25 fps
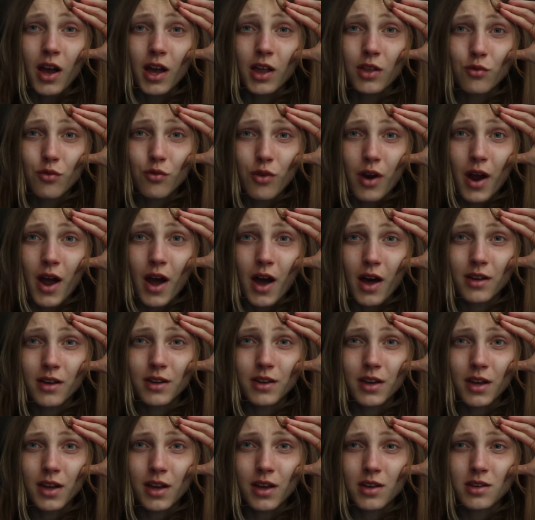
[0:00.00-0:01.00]
in
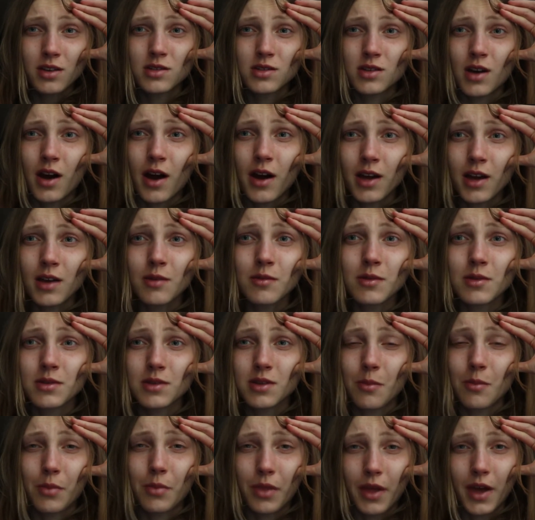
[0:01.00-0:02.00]
reality is I am in
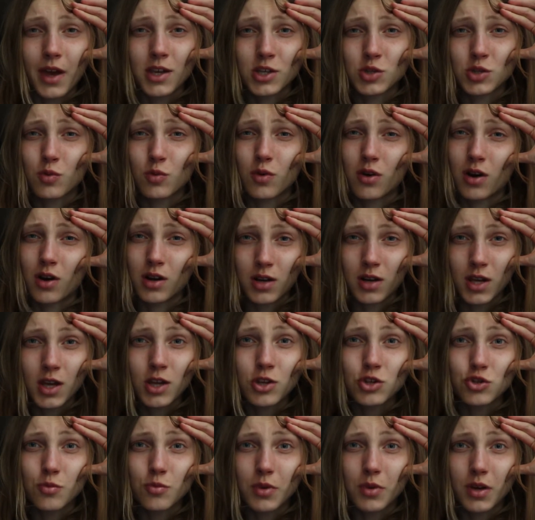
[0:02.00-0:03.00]
the place where I
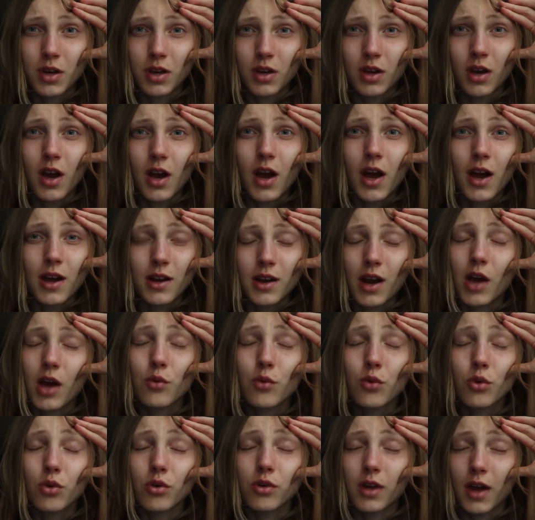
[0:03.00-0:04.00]
need to be, and I
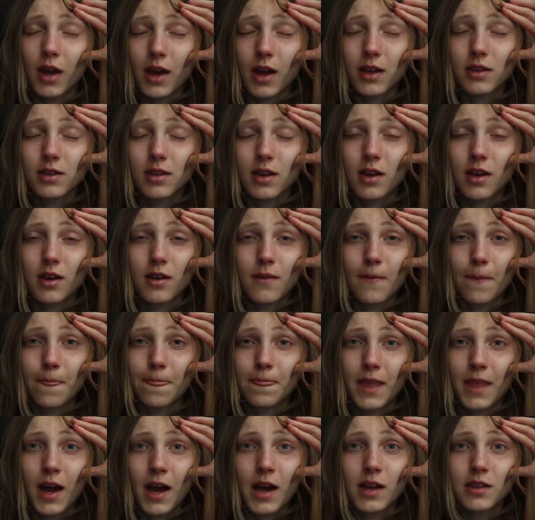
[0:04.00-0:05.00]
will get
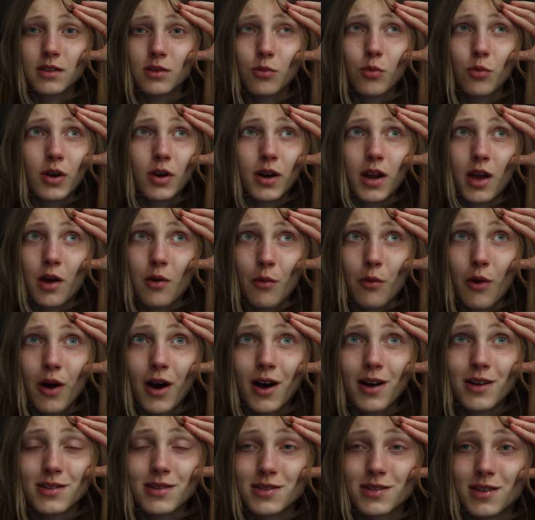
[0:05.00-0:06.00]
that what I
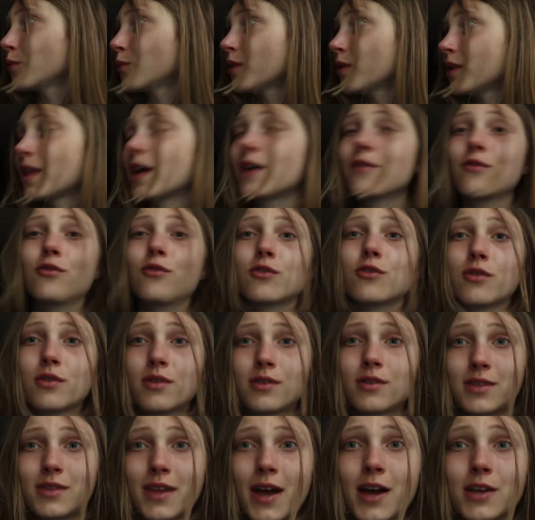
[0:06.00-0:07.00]
want
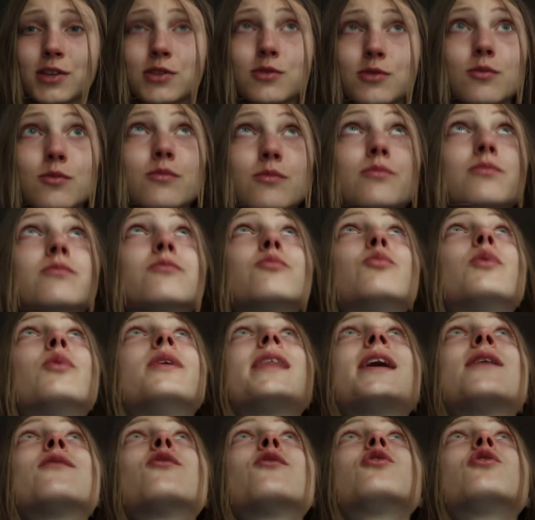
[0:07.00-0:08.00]

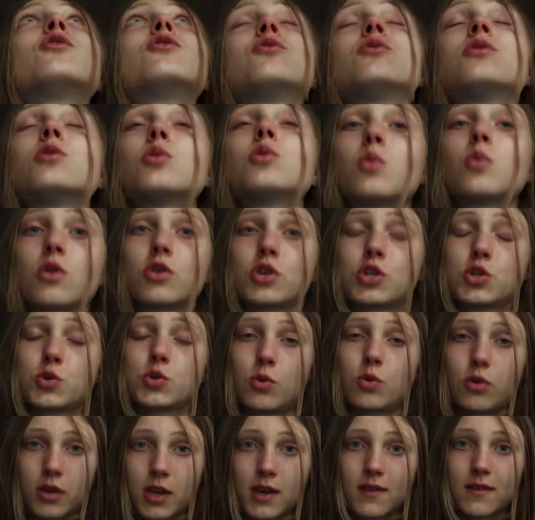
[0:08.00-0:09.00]
whenever universe
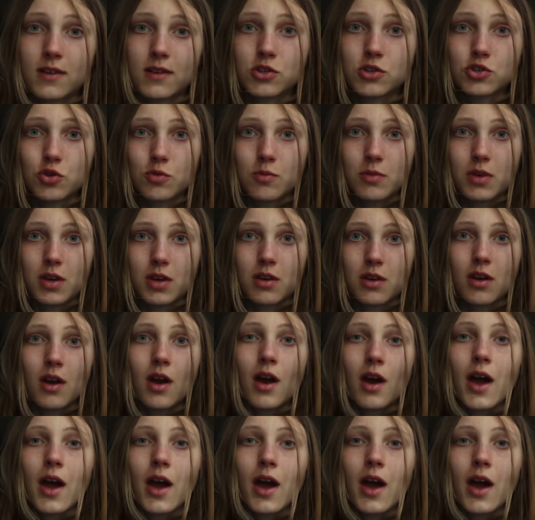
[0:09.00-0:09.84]
will give it to me.